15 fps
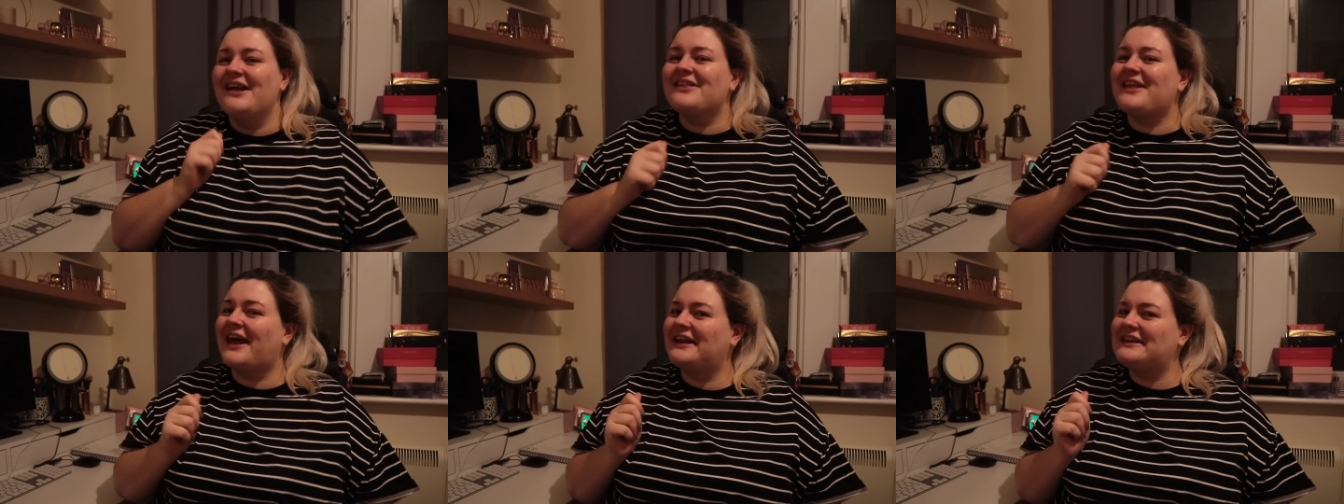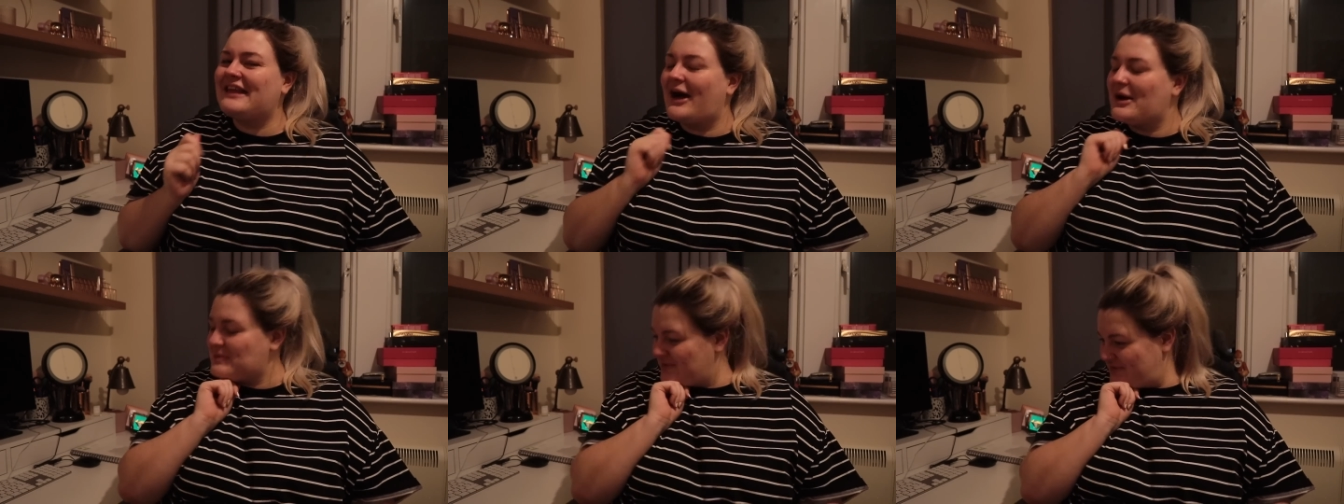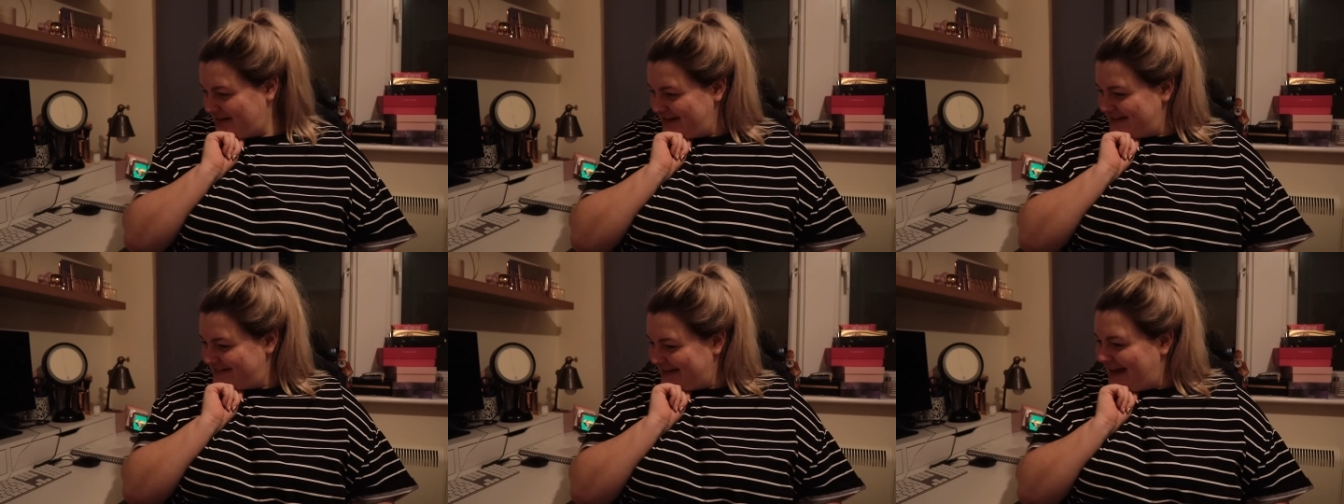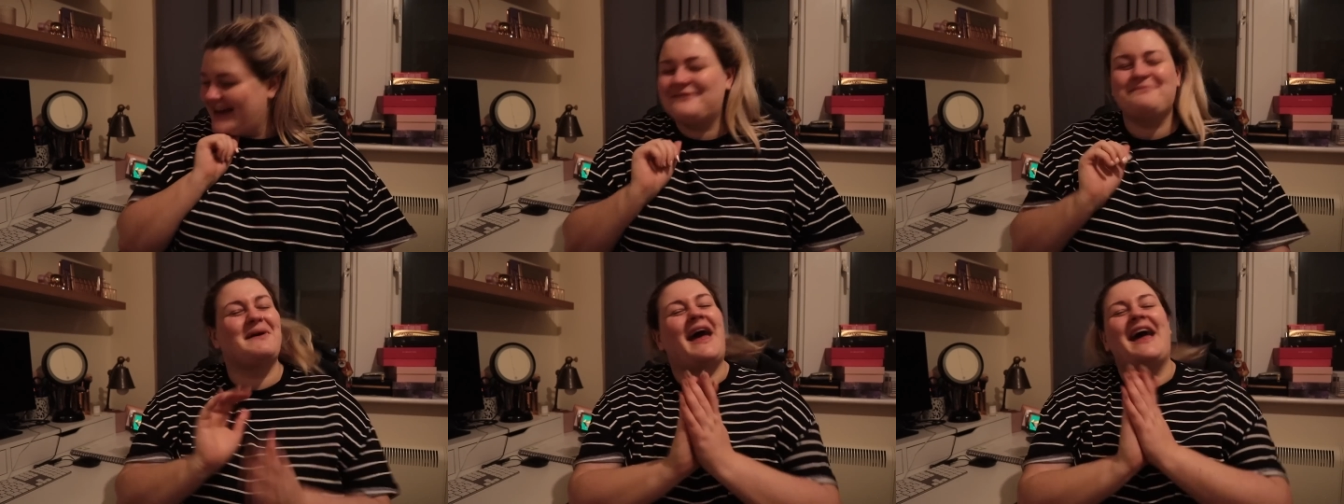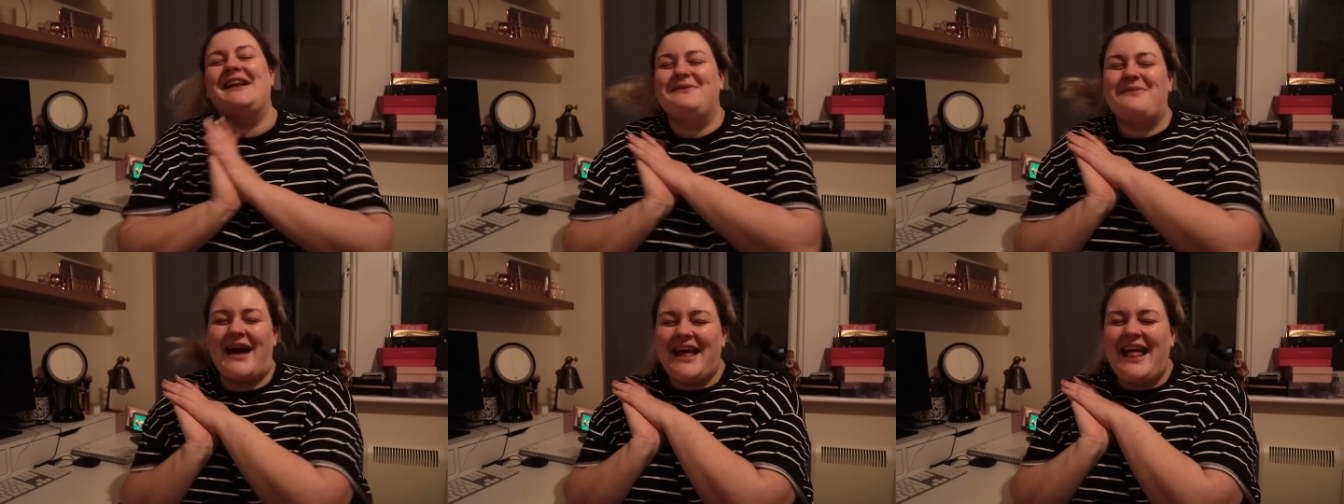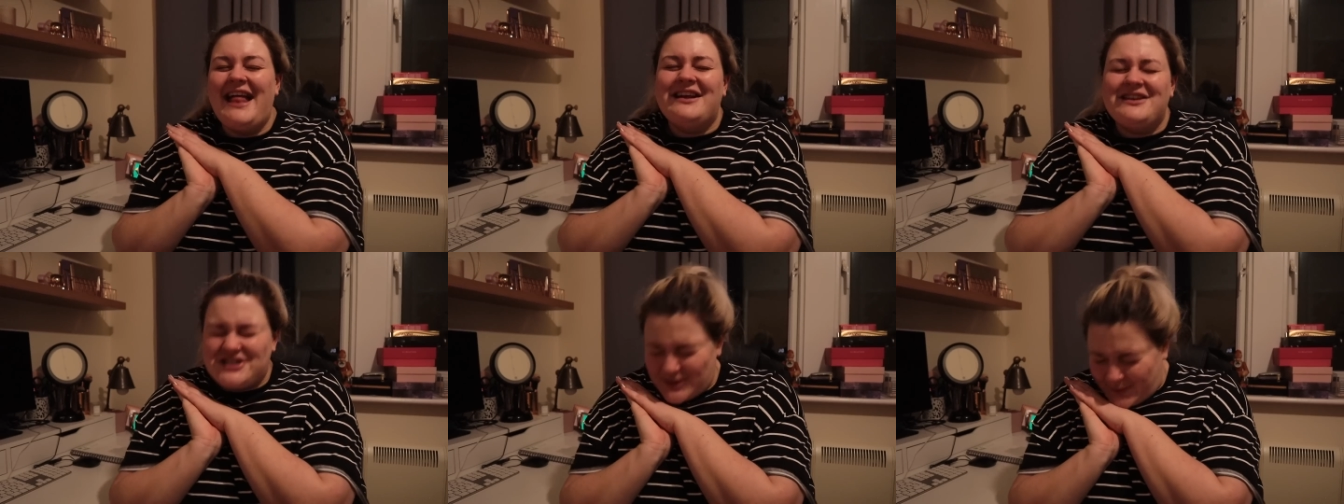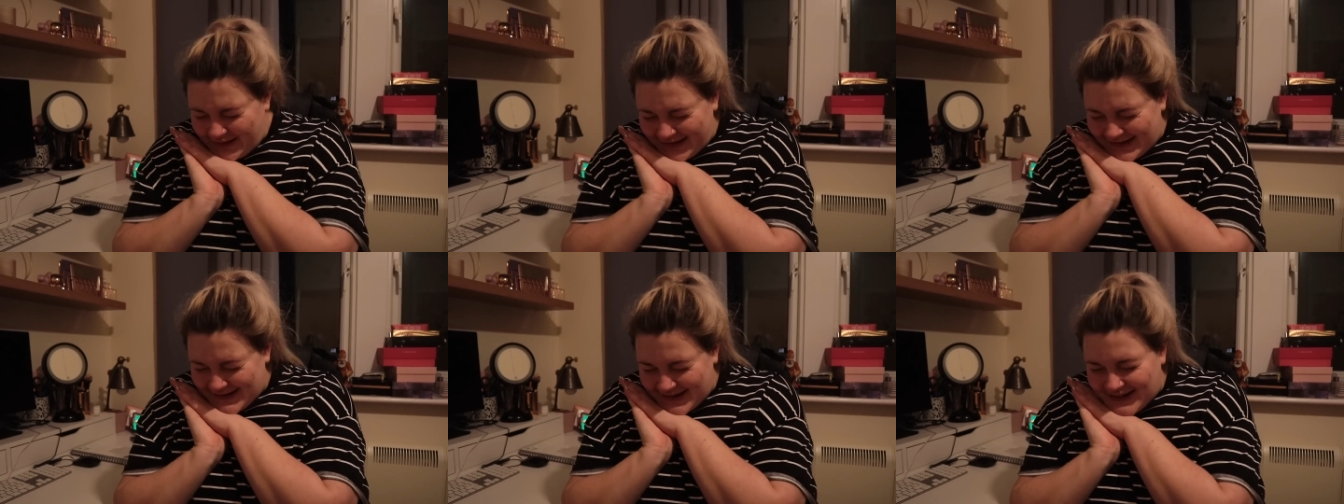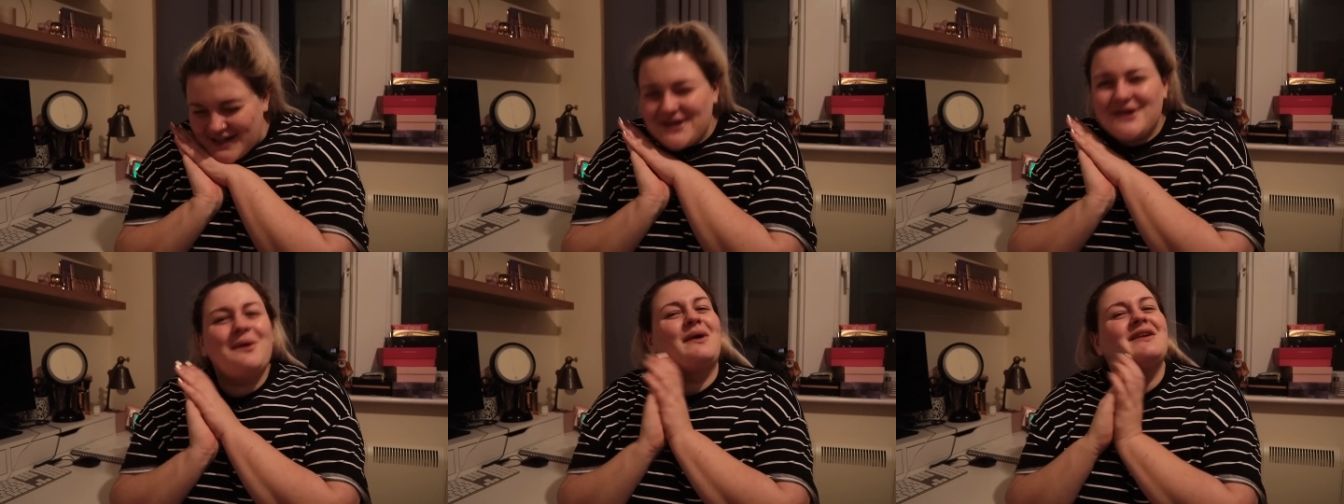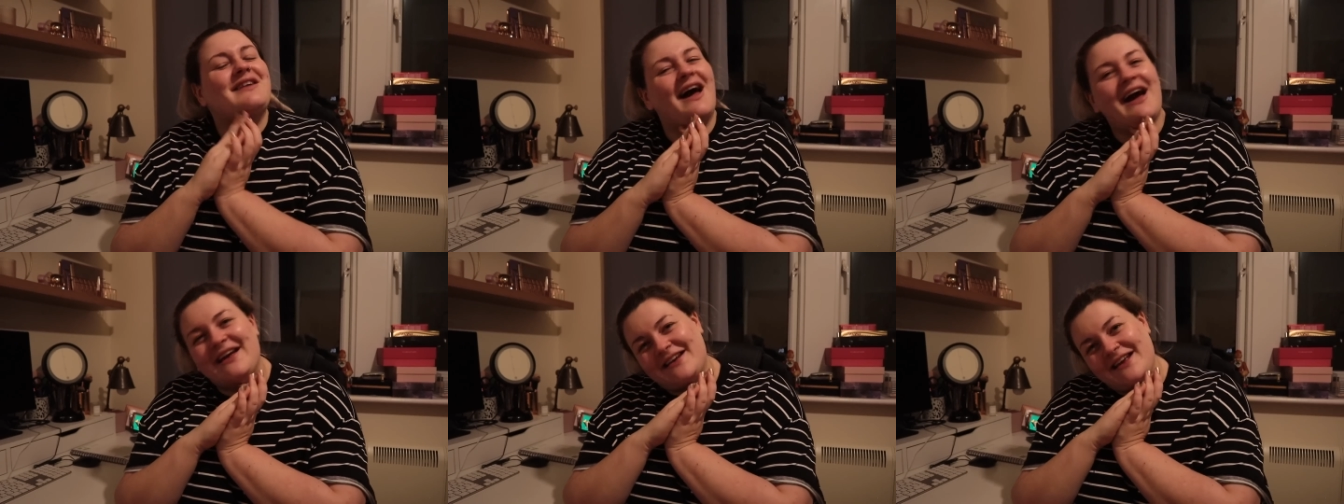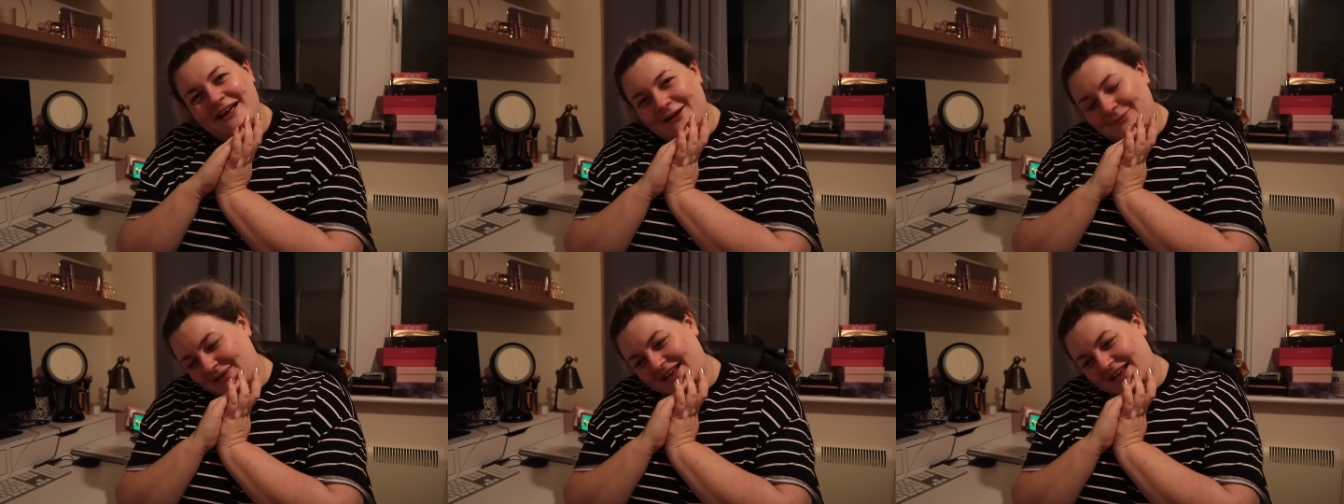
Then that'll be really sad. But anyway, shall we continue tidying?